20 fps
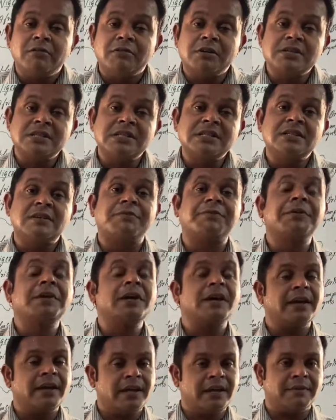
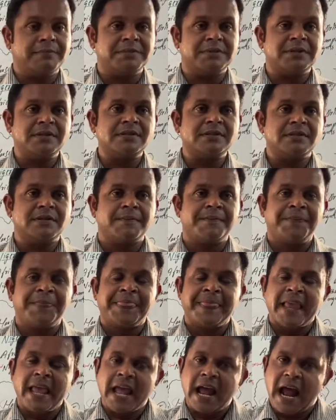interfere here means,
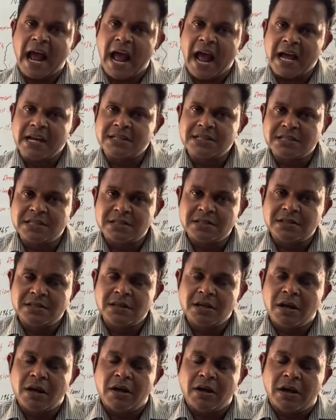as
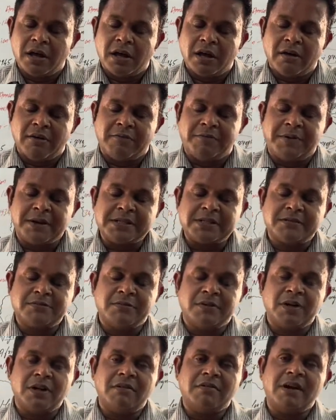First
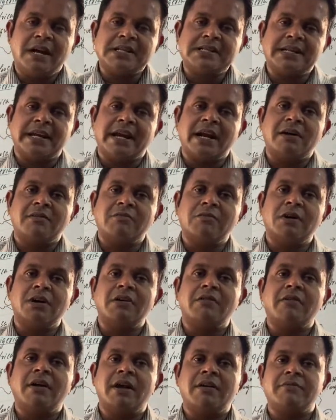World War, Second World
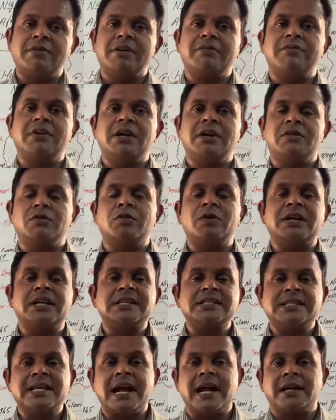War, when we
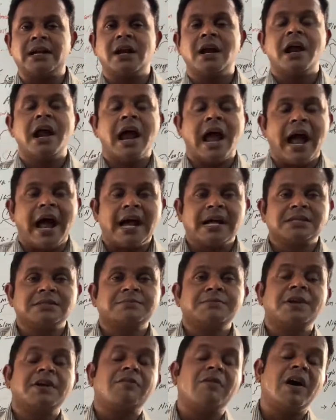notice that, as
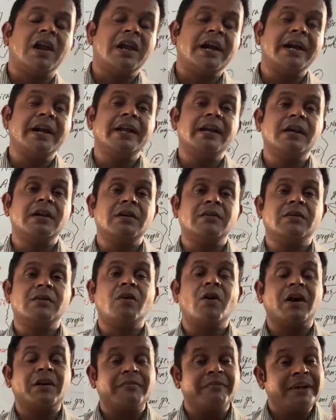we have already
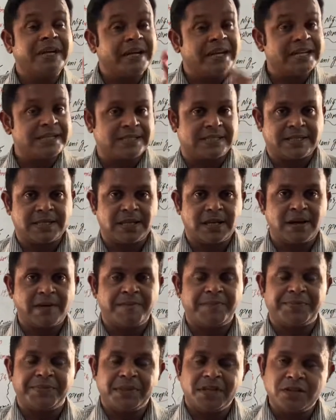got witnessed,
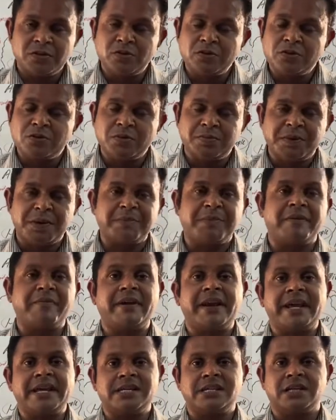the two
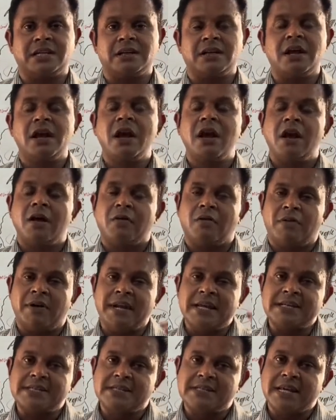superpower nation, one
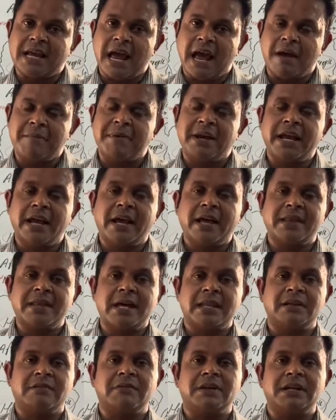is America, the other one